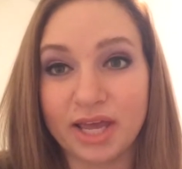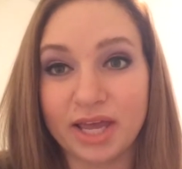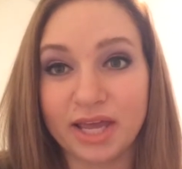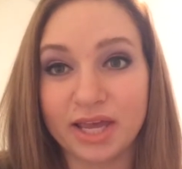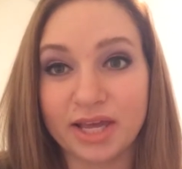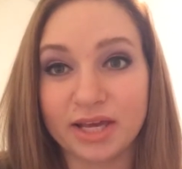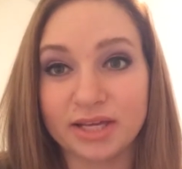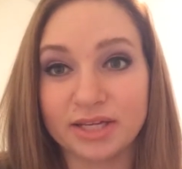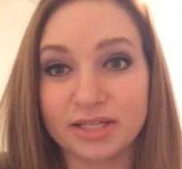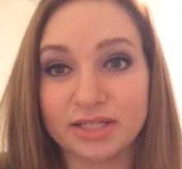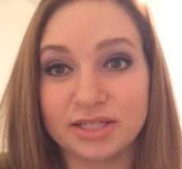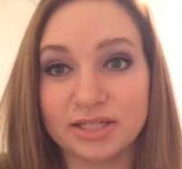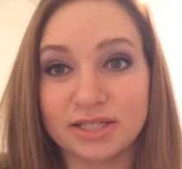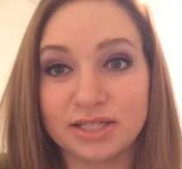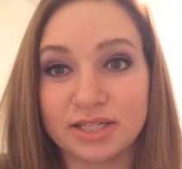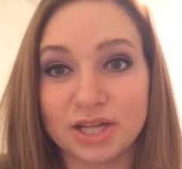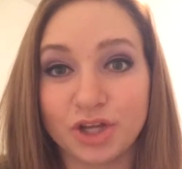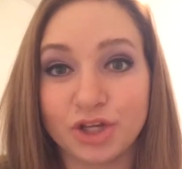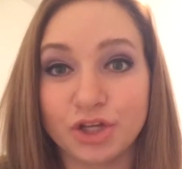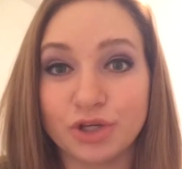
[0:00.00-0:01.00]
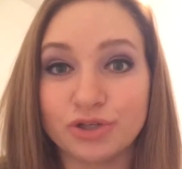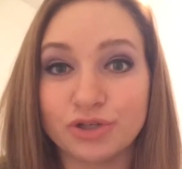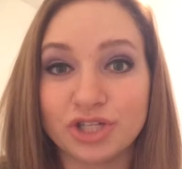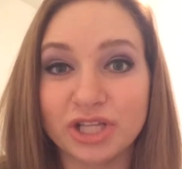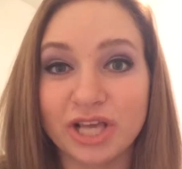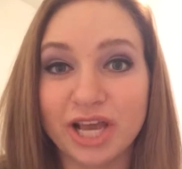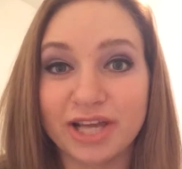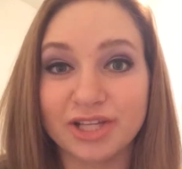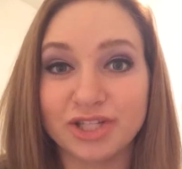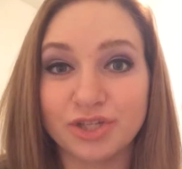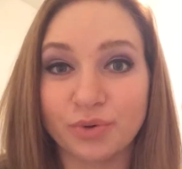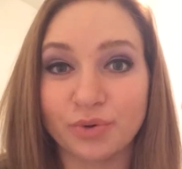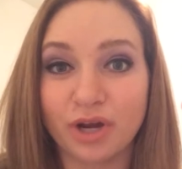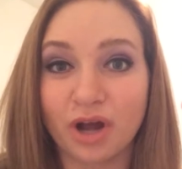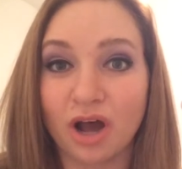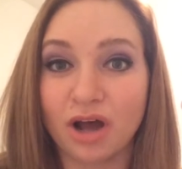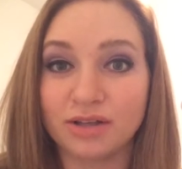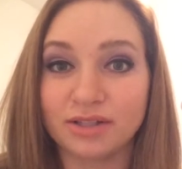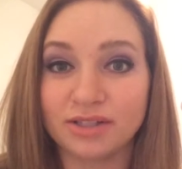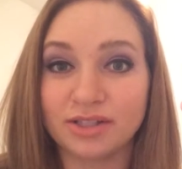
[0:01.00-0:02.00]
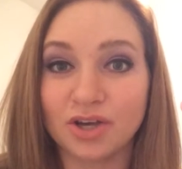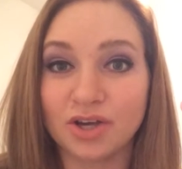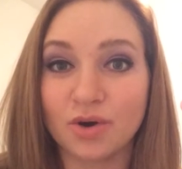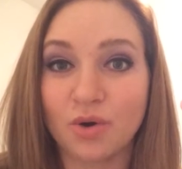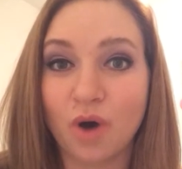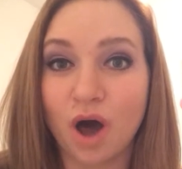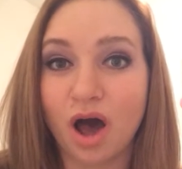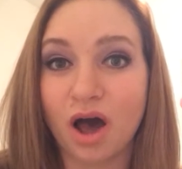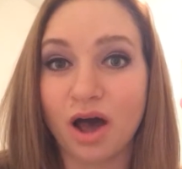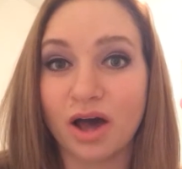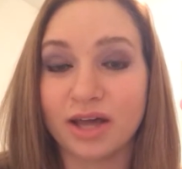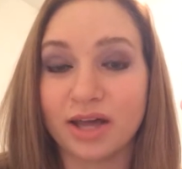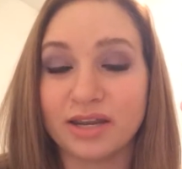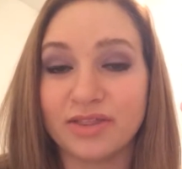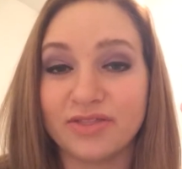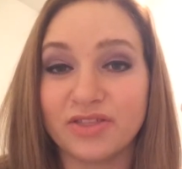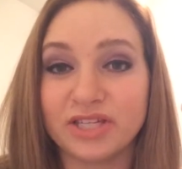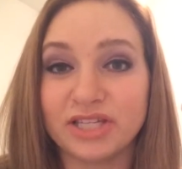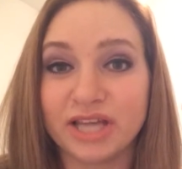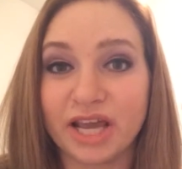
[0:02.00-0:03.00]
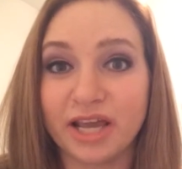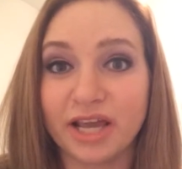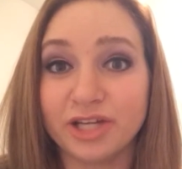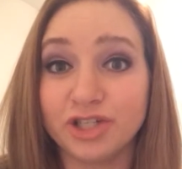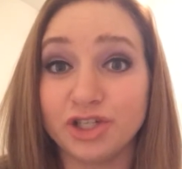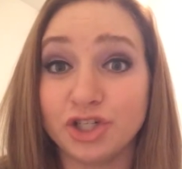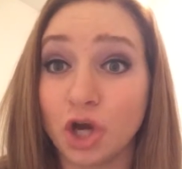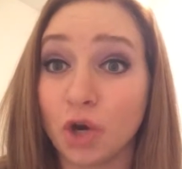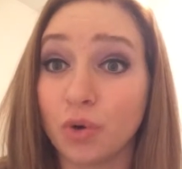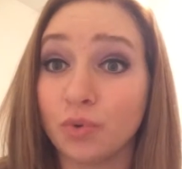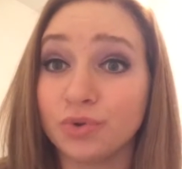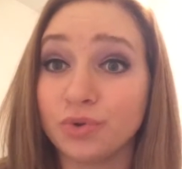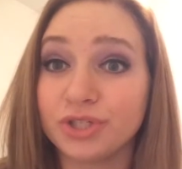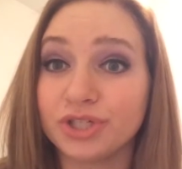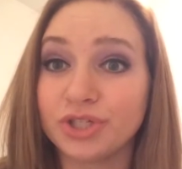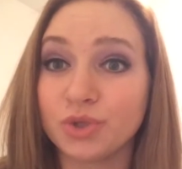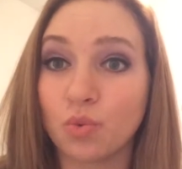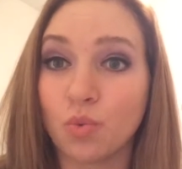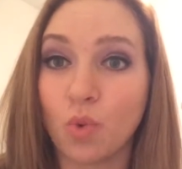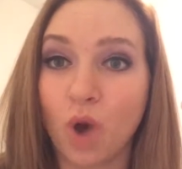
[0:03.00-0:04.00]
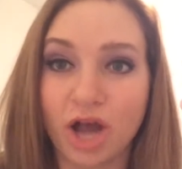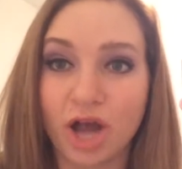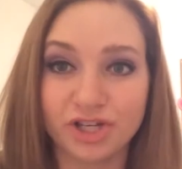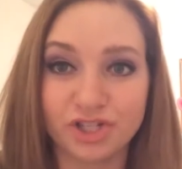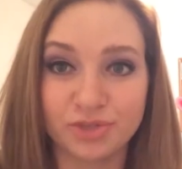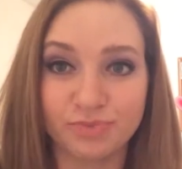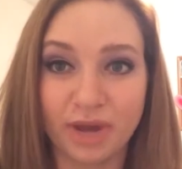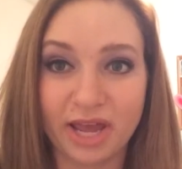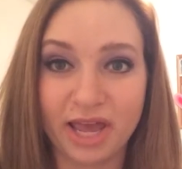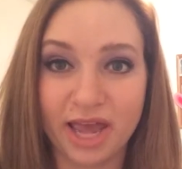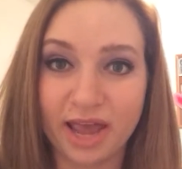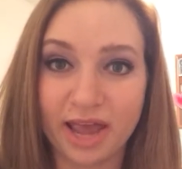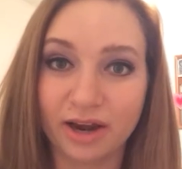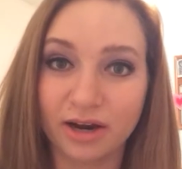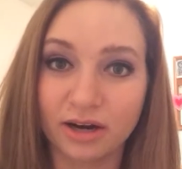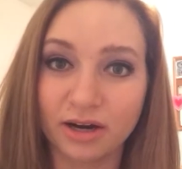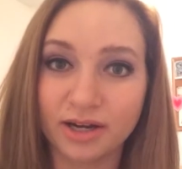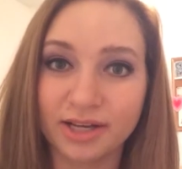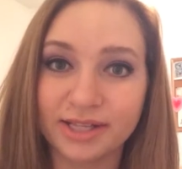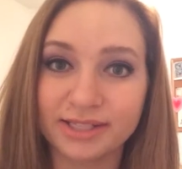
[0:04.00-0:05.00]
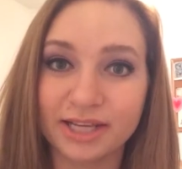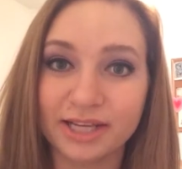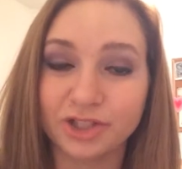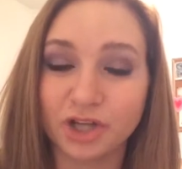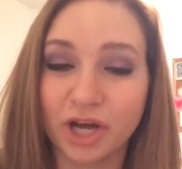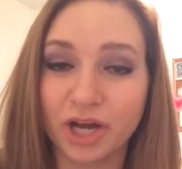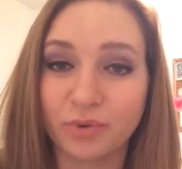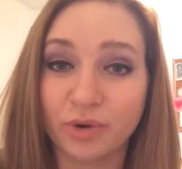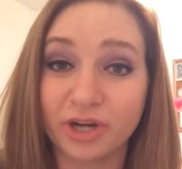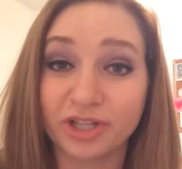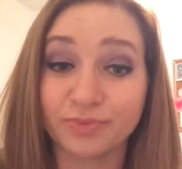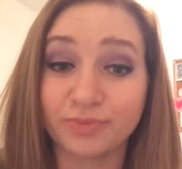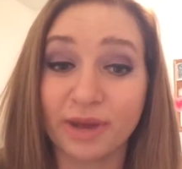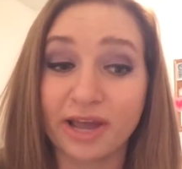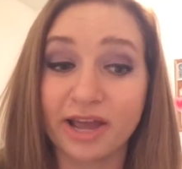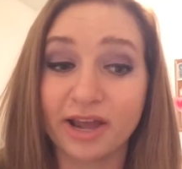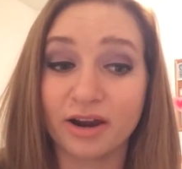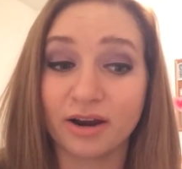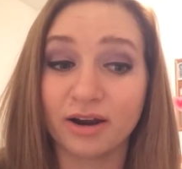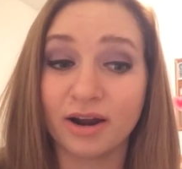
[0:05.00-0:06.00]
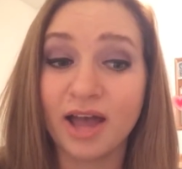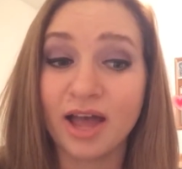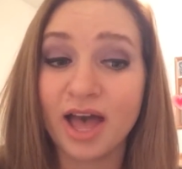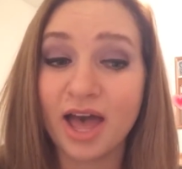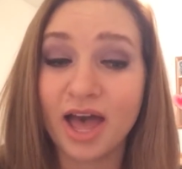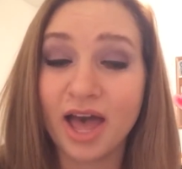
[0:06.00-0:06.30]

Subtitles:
and usually I do it also on the day I don't wash my hair, because I try to wash my hair